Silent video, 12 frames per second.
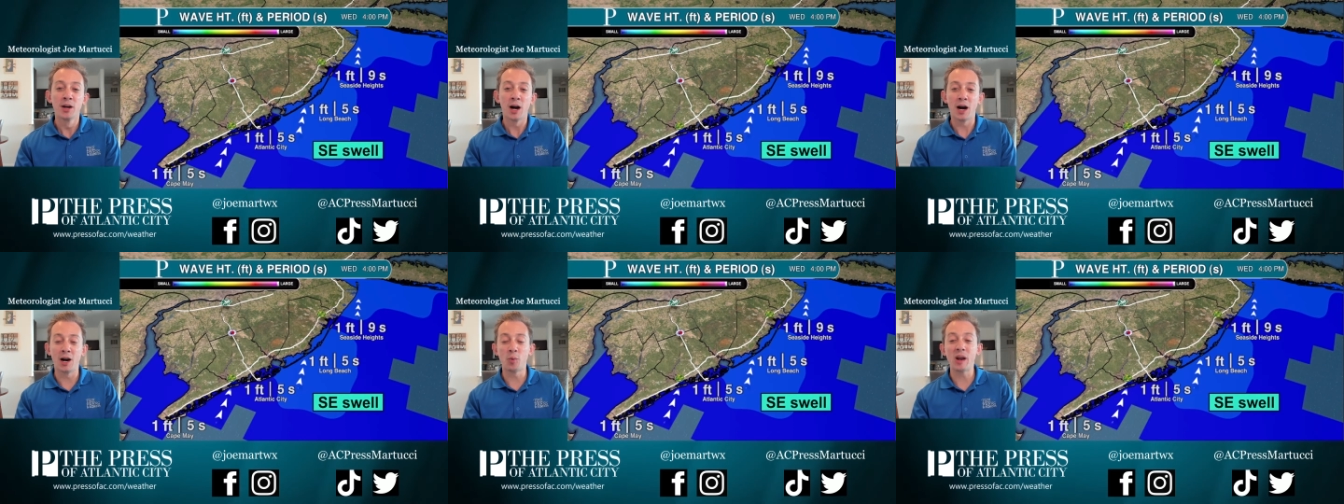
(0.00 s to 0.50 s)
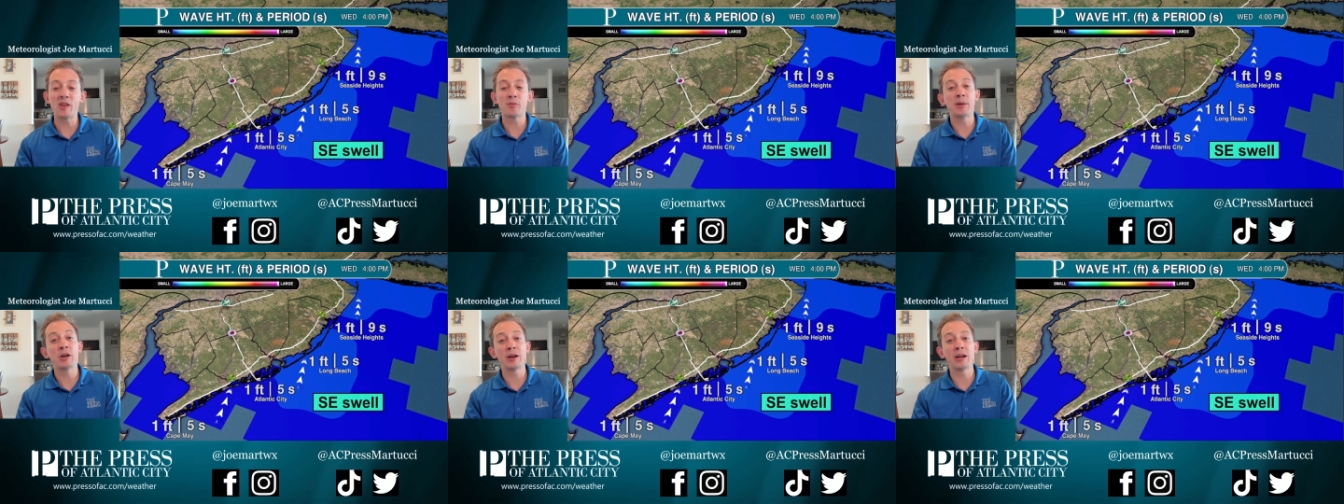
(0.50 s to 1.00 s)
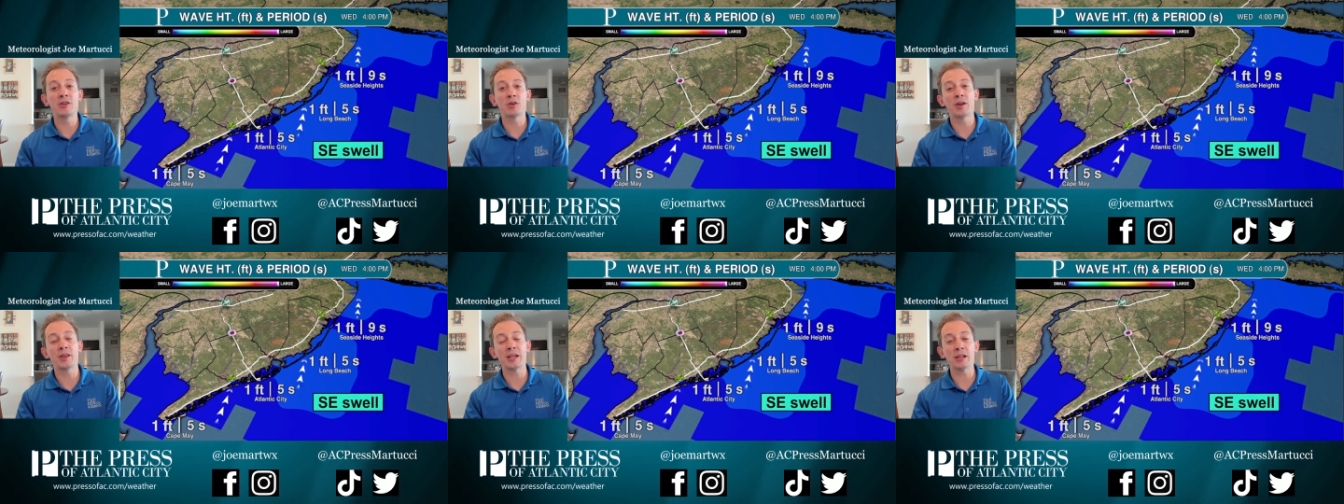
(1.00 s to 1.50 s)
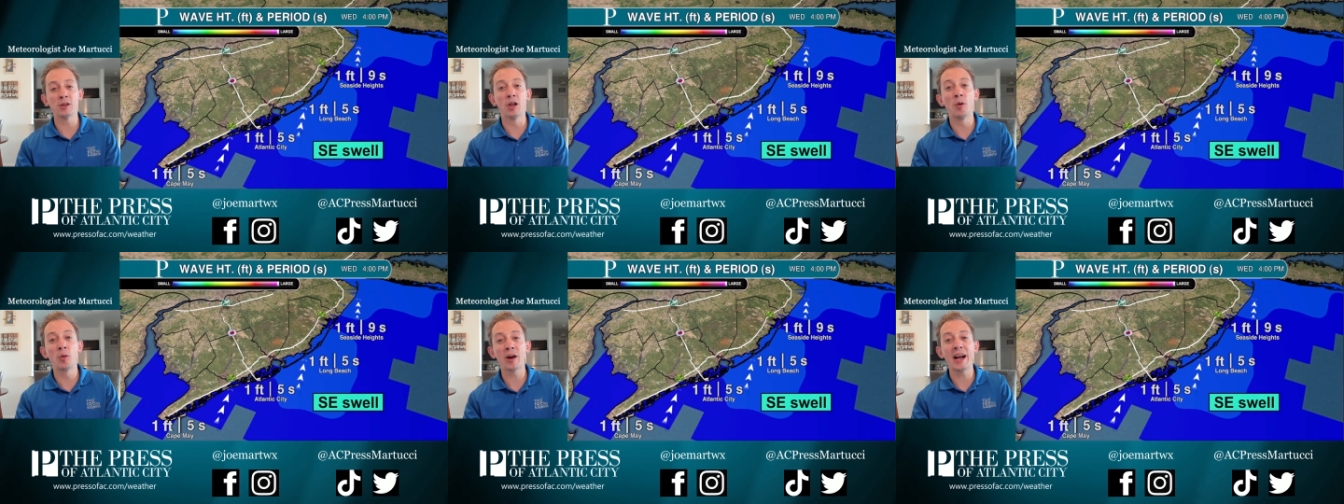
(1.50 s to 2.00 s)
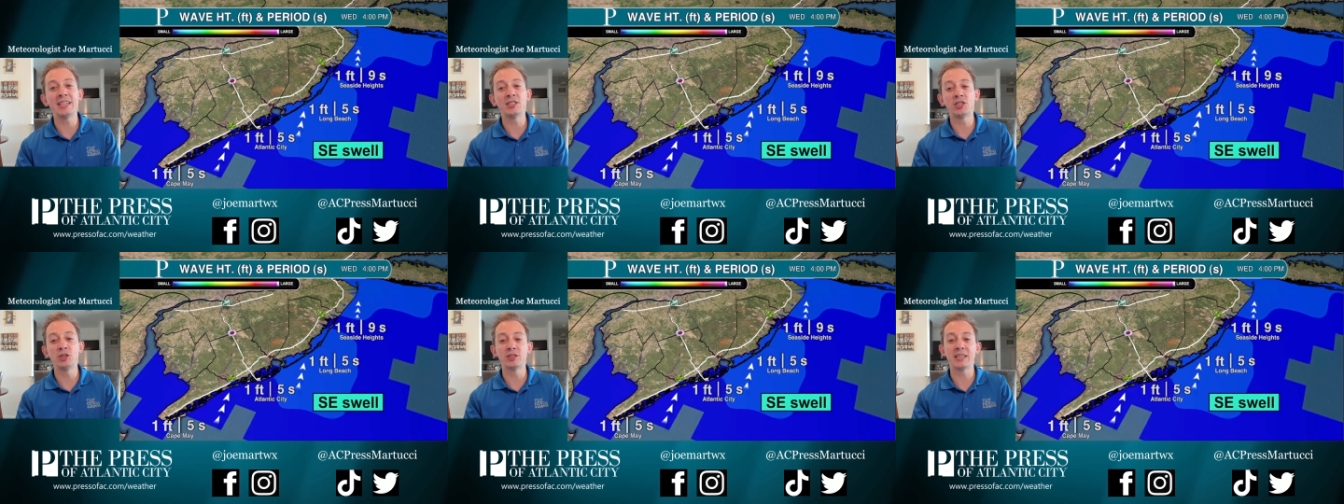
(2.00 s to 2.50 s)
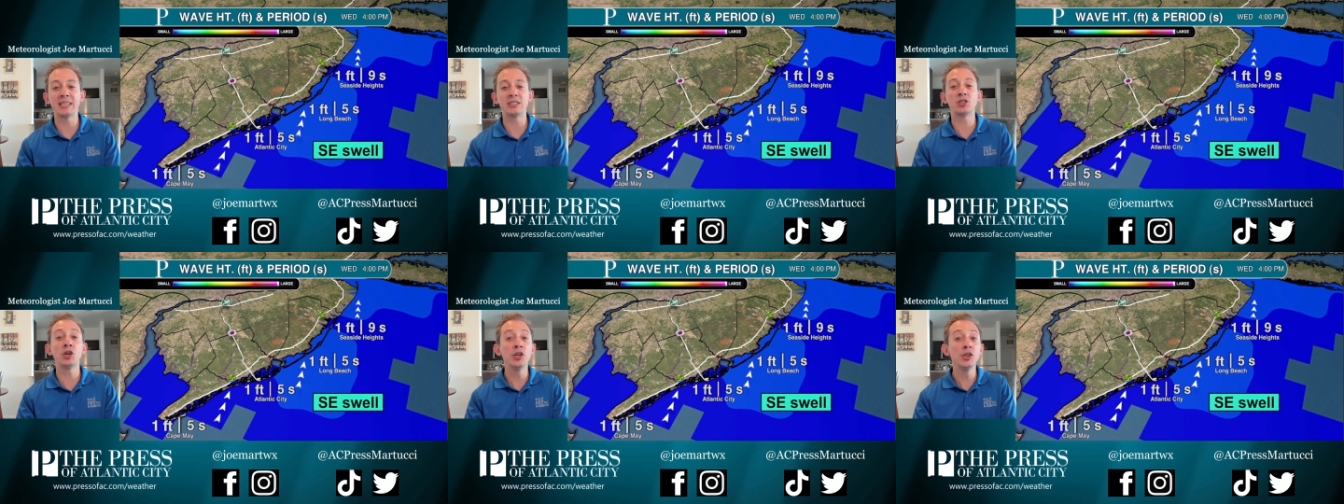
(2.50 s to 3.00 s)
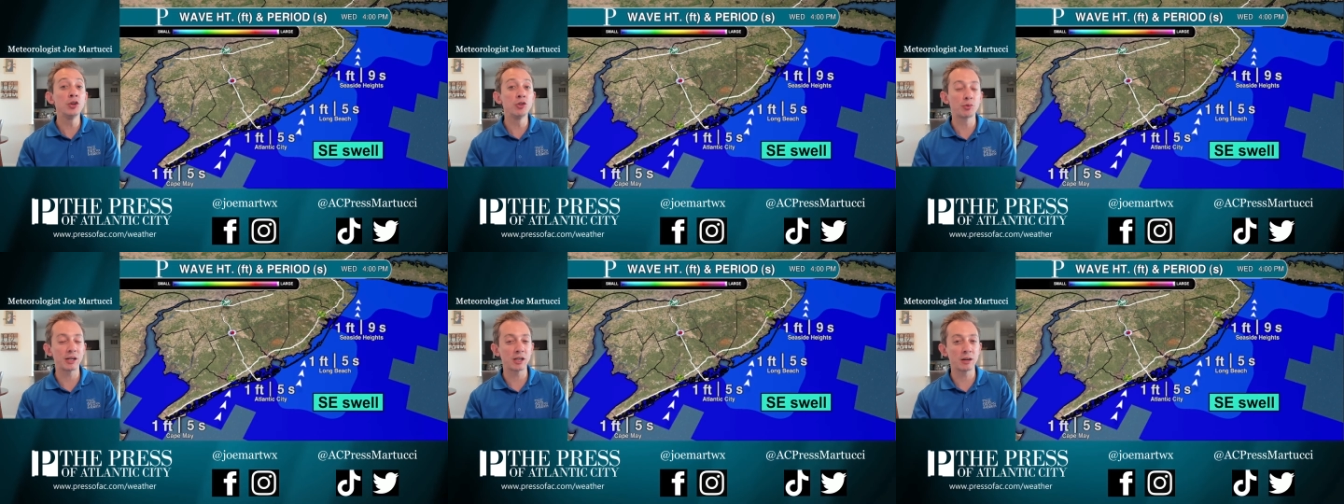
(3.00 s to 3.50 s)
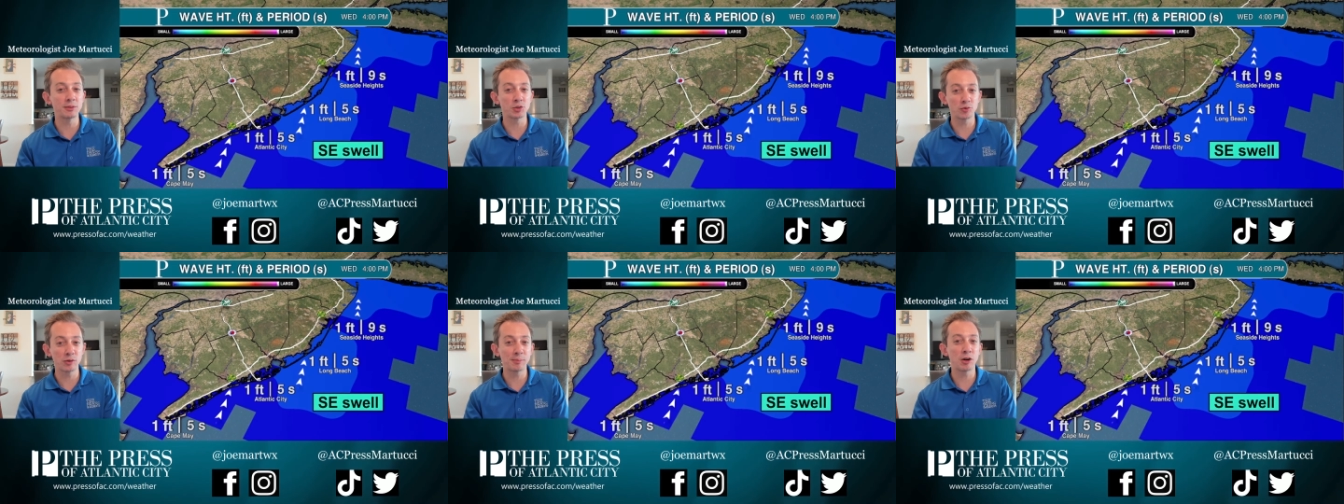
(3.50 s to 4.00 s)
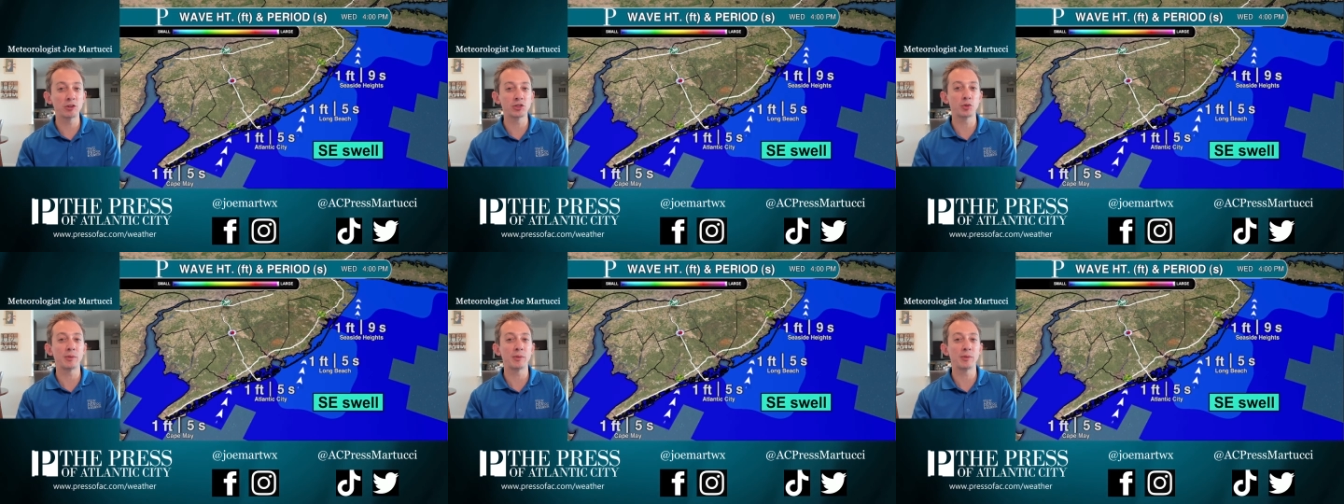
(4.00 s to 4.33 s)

uh, wave periods are on the lower end too, so that is good news when it comes to rip currents.